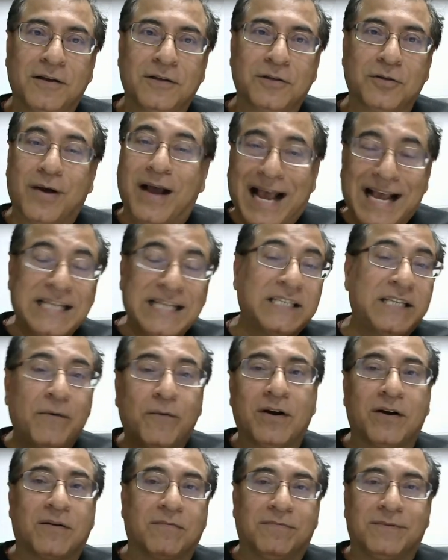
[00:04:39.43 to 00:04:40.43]
So as they
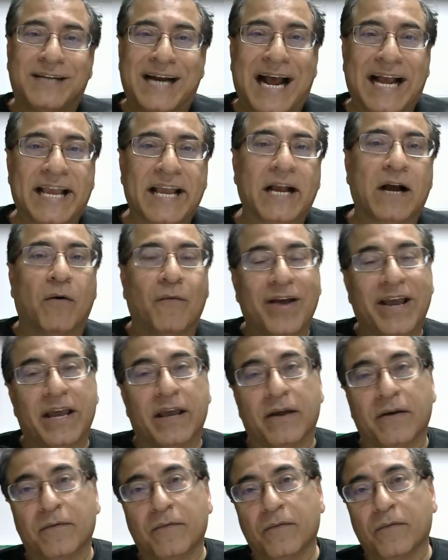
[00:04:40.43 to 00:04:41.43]
were dragging
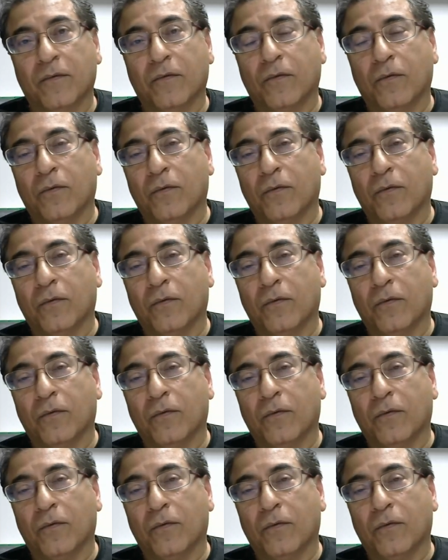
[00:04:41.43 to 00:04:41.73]
away,